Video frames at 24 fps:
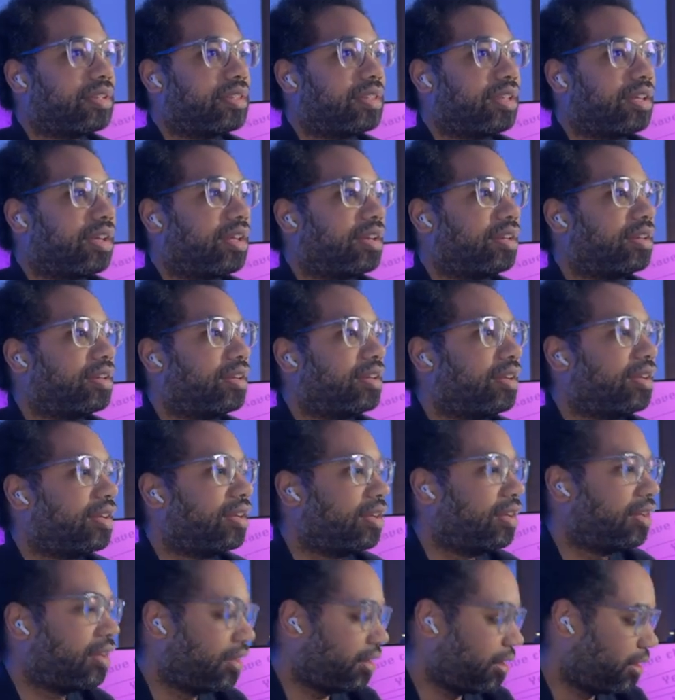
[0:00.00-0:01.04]
that.
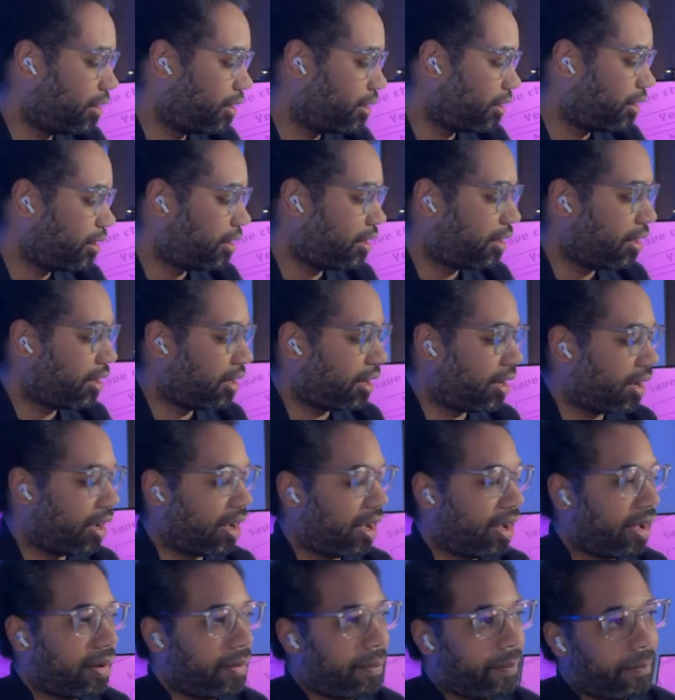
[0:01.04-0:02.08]

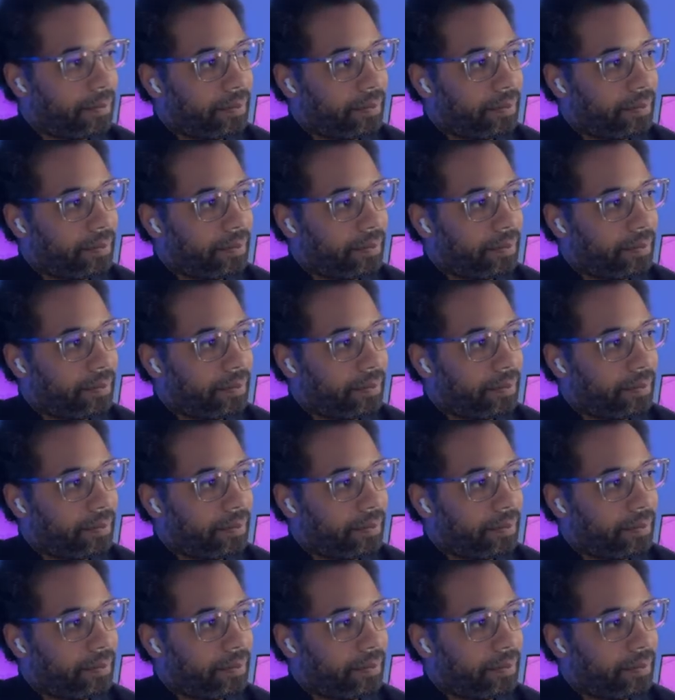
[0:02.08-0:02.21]
All